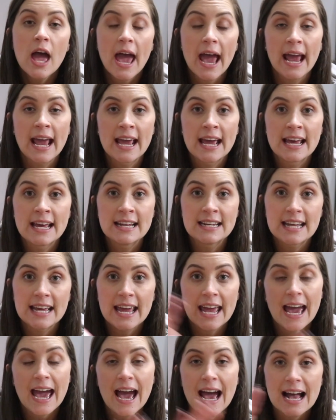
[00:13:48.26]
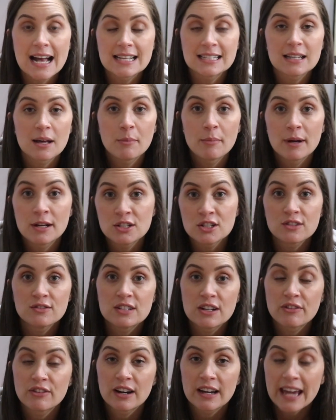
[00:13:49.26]
and it has a bunch of
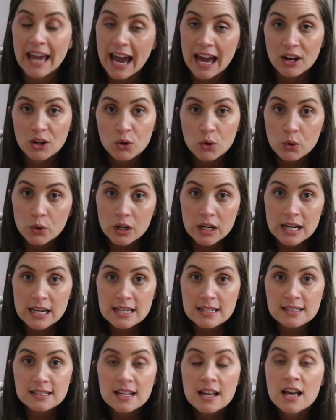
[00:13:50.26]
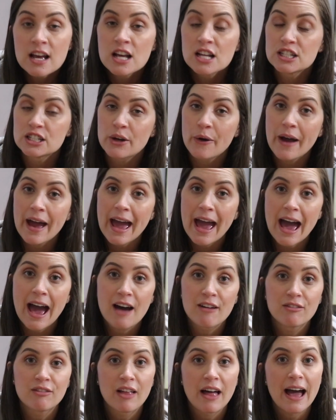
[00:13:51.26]
different categories. So I
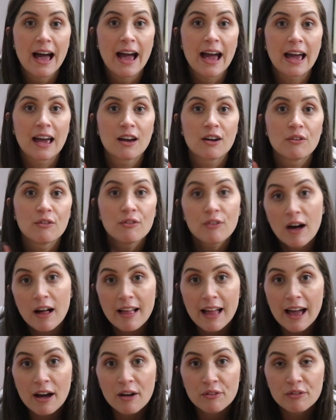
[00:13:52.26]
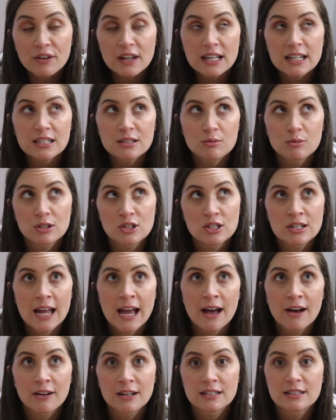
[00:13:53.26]
have like fall outfits, which
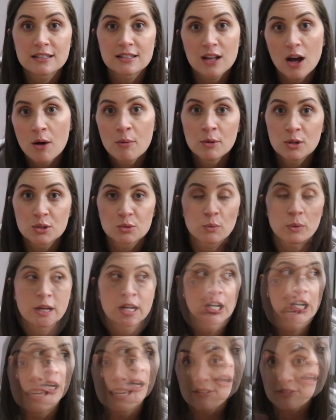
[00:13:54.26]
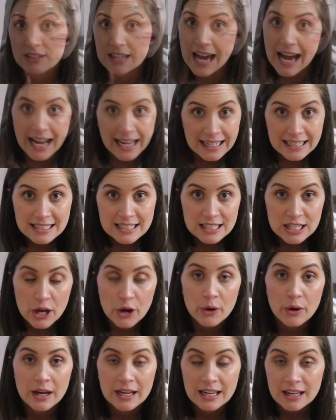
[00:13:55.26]
now it's almost winter, gift guides.
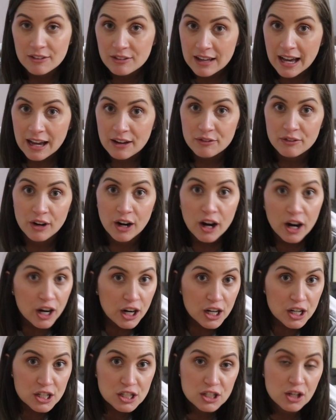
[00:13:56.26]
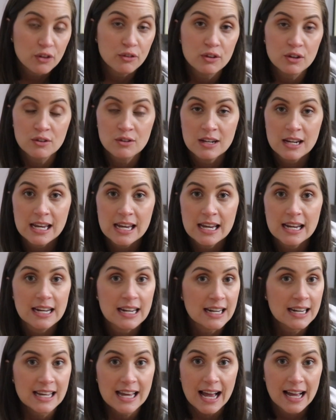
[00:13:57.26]
So a gift guide for her. So if you need
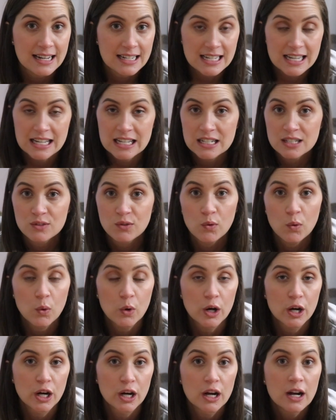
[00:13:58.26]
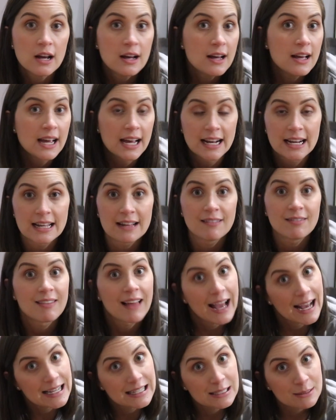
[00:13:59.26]
any ideas for any
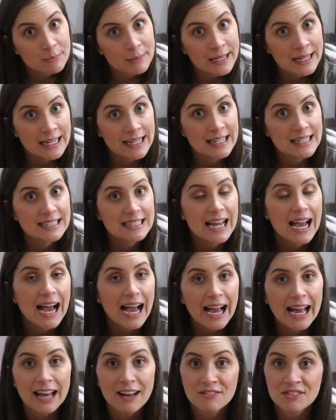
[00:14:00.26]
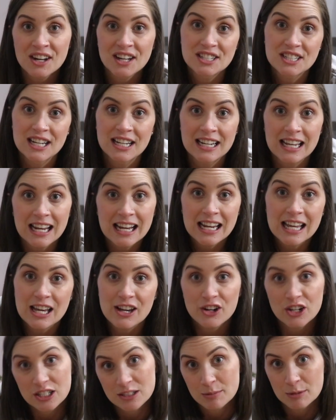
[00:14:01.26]
last minute, I have not done any
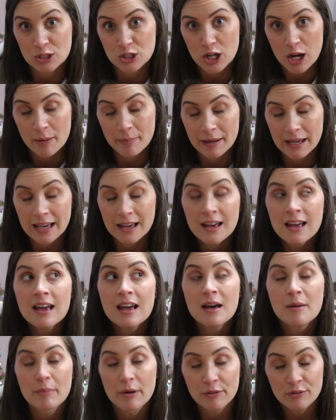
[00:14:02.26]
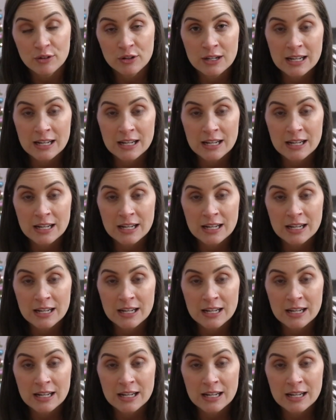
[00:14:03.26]
Christmas shopping, but if you